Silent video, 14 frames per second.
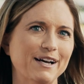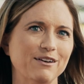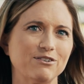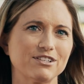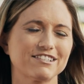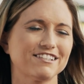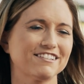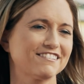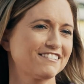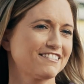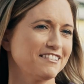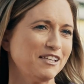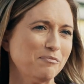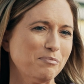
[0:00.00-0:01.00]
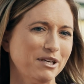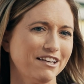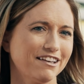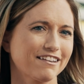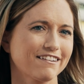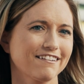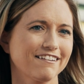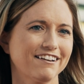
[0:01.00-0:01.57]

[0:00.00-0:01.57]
I was not sleeping.